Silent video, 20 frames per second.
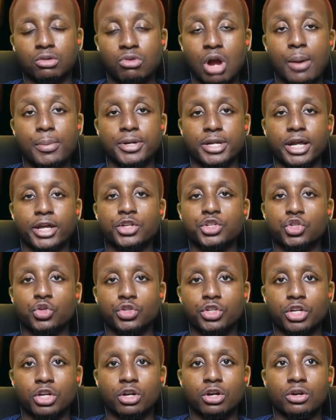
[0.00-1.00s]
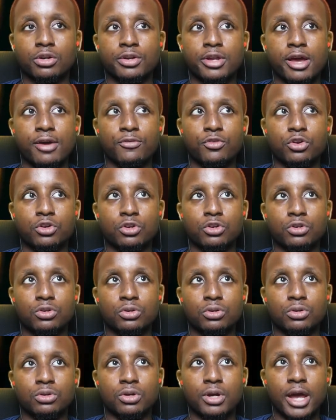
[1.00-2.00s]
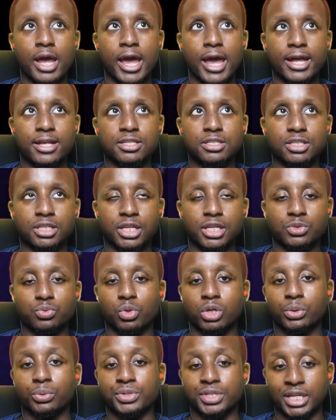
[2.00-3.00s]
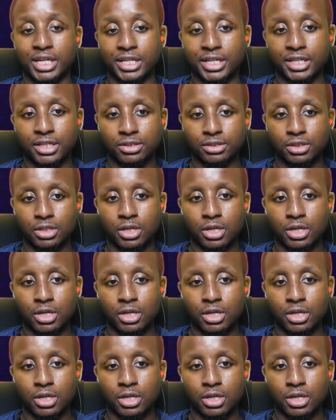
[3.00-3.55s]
Robert Downey Jr. never had scenes where he was eating.